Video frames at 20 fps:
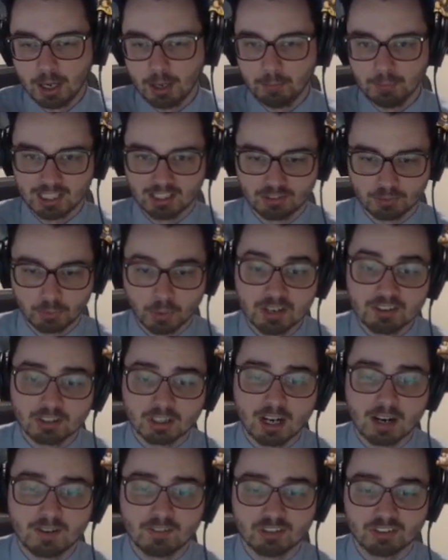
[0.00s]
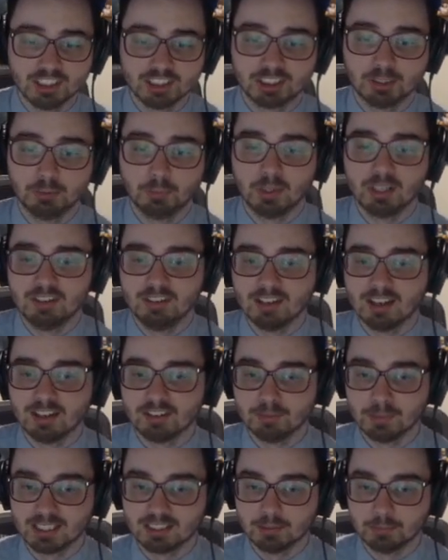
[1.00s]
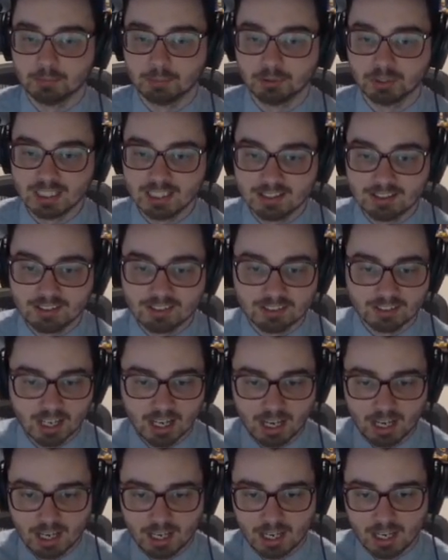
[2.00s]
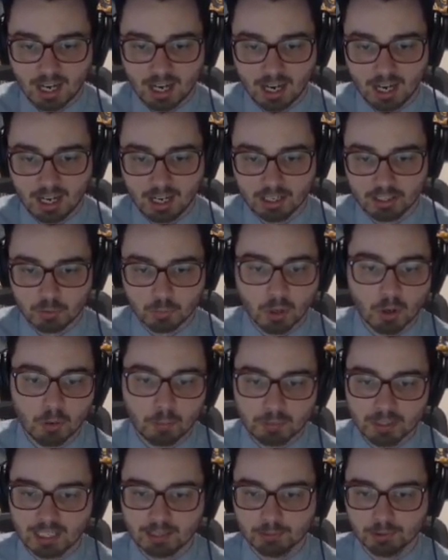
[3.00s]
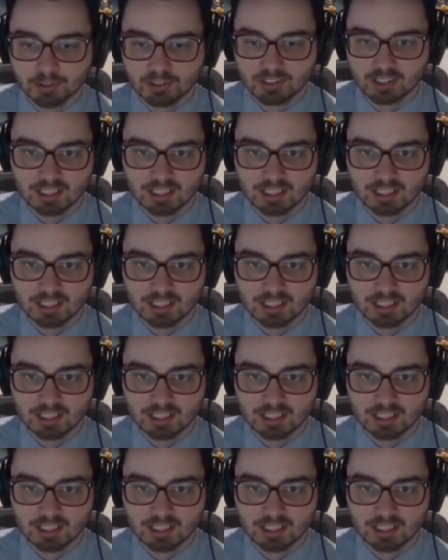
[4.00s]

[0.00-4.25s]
because once your conversation with Desmond completes, you won't be able to